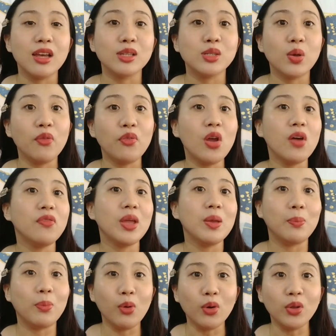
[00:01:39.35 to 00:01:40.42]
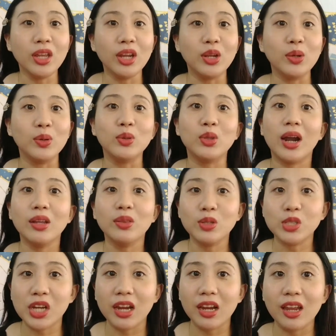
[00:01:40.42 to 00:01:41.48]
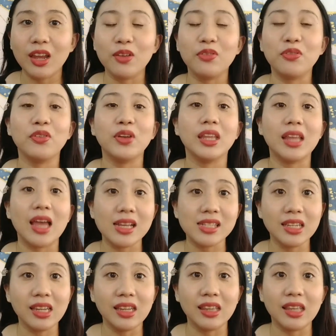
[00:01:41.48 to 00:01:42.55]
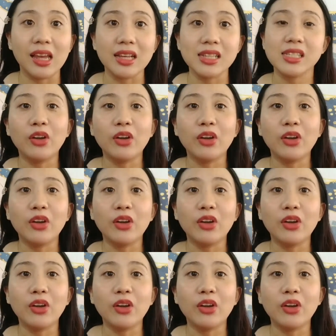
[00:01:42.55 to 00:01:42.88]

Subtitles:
So if you have a book near you, try to check if it has an index.